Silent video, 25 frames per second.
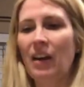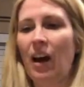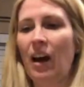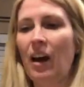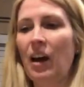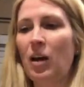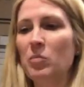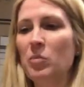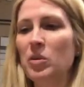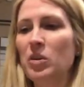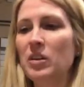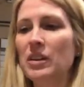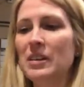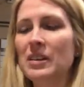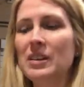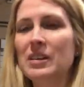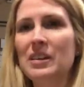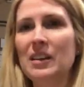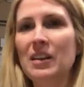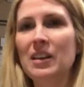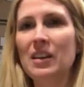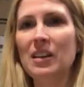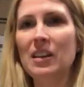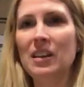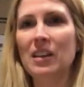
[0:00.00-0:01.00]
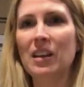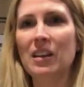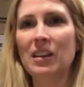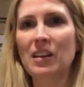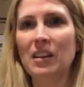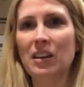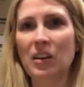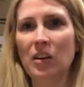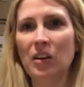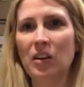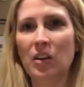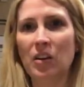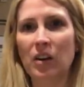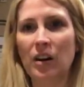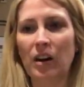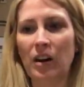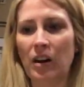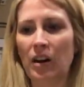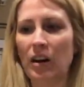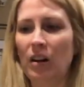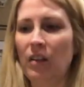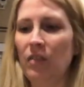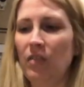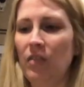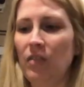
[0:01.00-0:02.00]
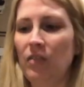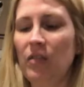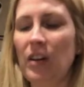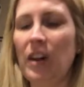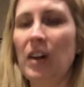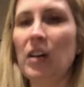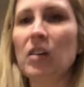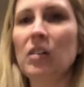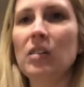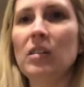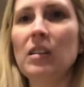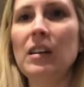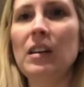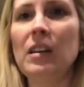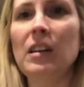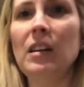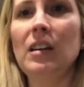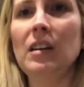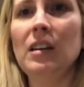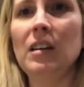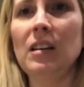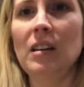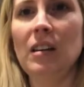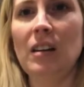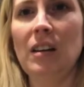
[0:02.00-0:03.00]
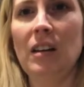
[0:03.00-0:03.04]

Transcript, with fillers: Um, you can see that they're fairly